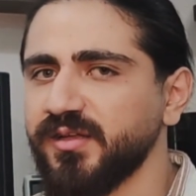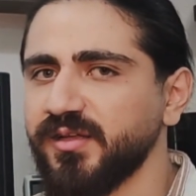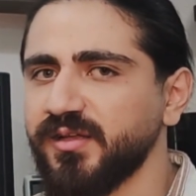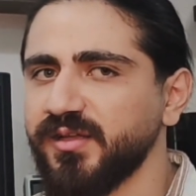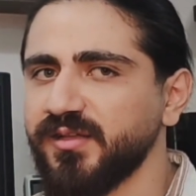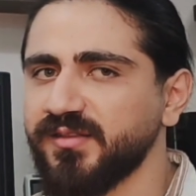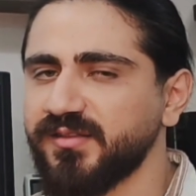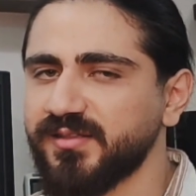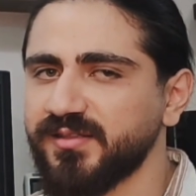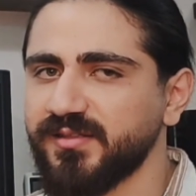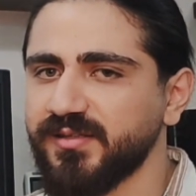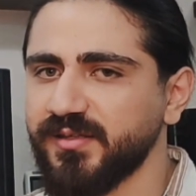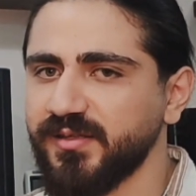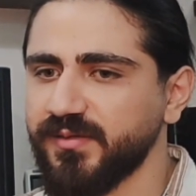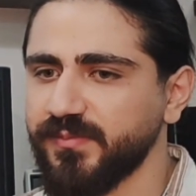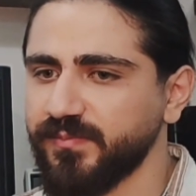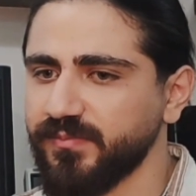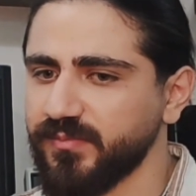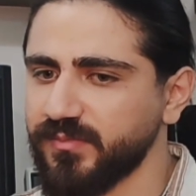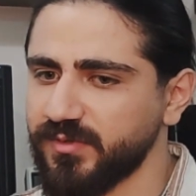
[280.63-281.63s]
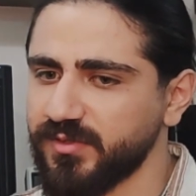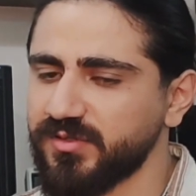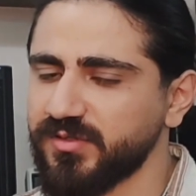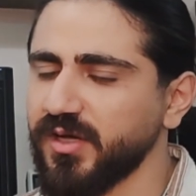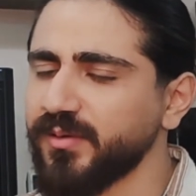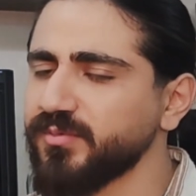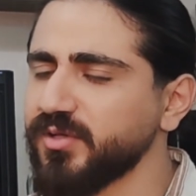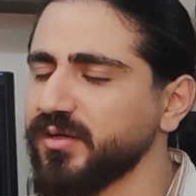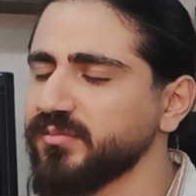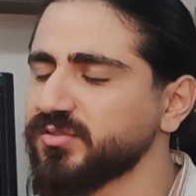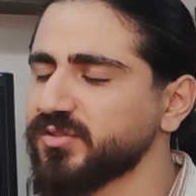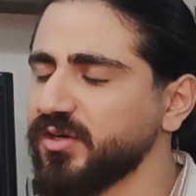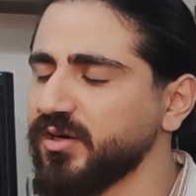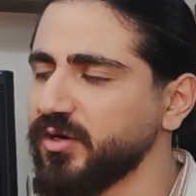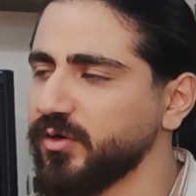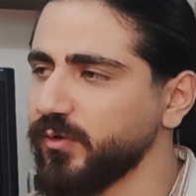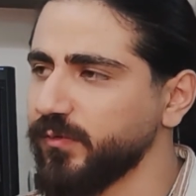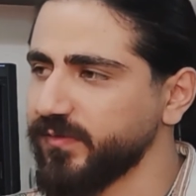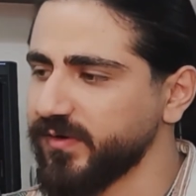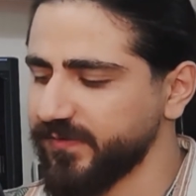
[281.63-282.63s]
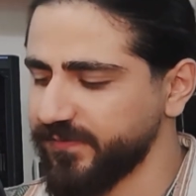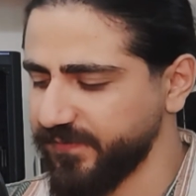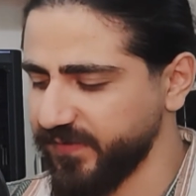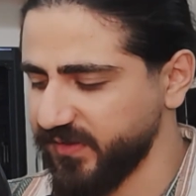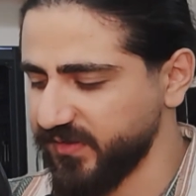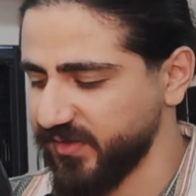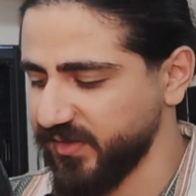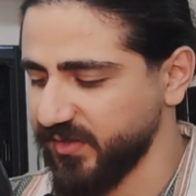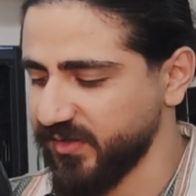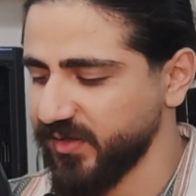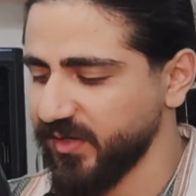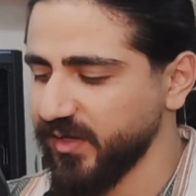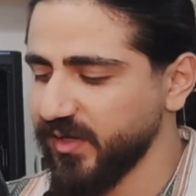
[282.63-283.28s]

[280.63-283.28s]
It's sometimes called overfitting.